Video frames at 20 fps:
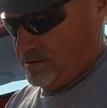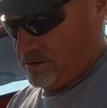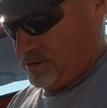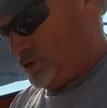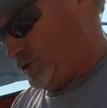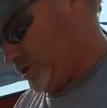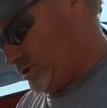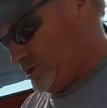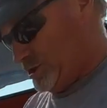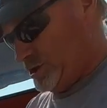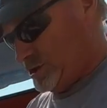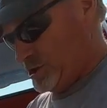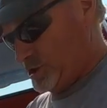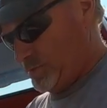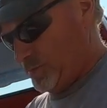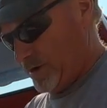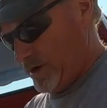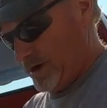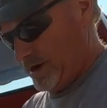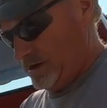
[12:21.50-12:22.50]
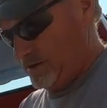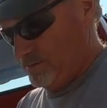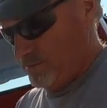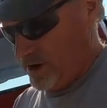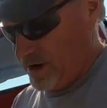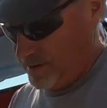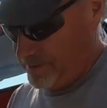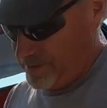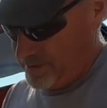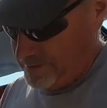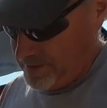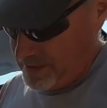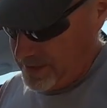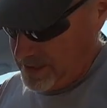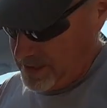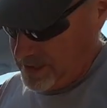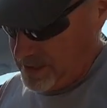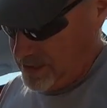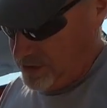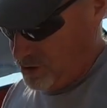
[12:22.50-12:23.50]
just this spring,
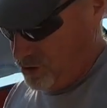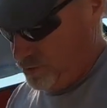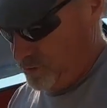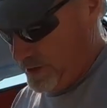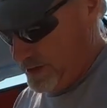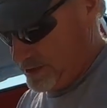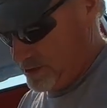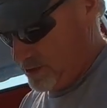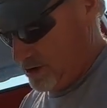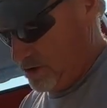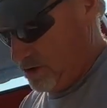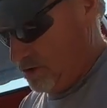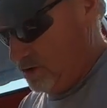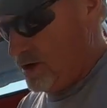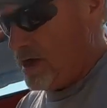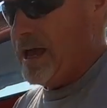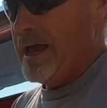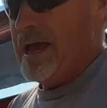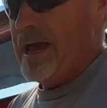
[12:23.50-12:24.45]
probably 2 weeks ago,